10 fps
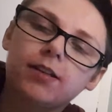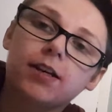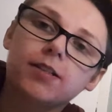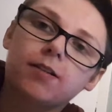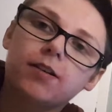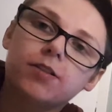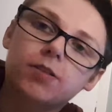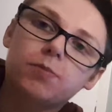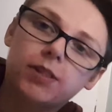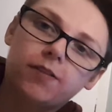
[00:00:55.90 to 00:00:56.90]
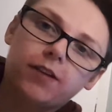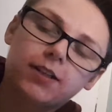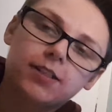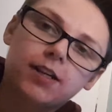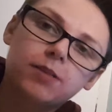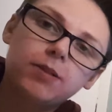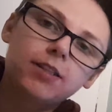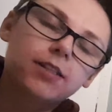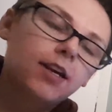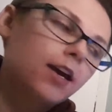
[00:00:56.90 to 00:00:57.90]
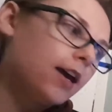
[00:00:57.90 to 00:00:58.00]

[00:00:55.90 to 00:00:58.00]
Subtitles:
does on specific assessments,